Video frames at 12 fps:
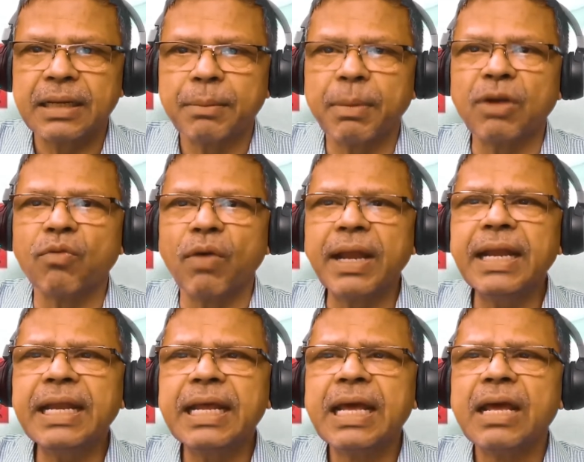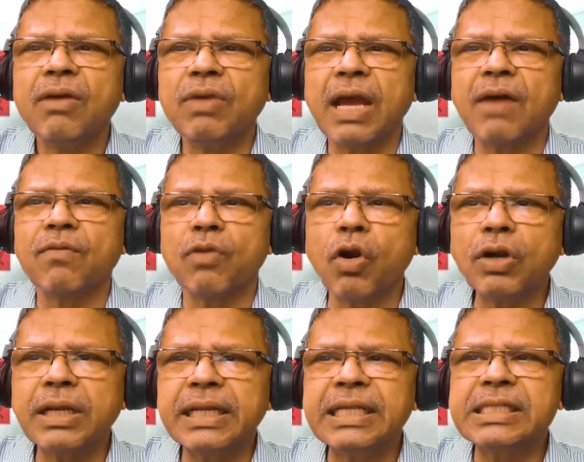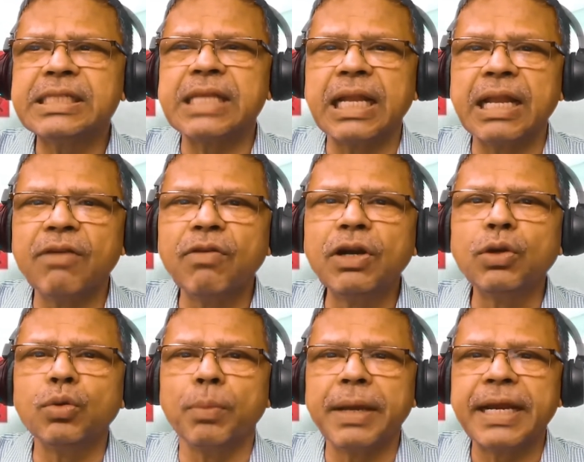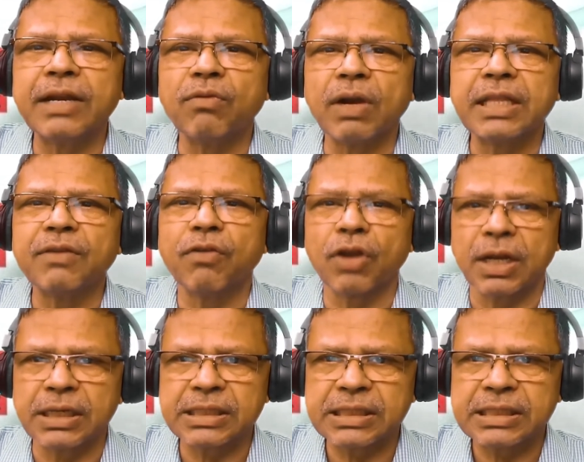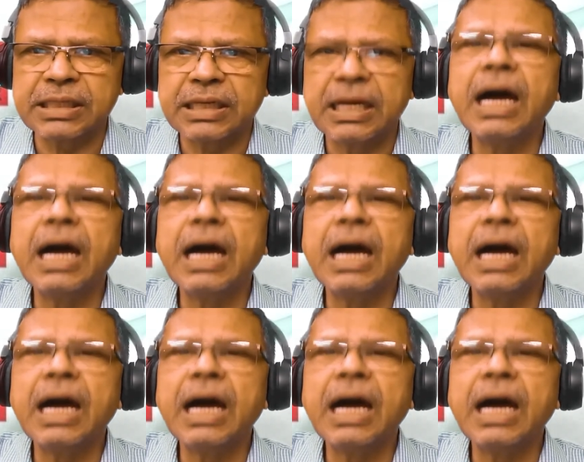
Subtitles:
But when we have not reached the level to make it worthy for us,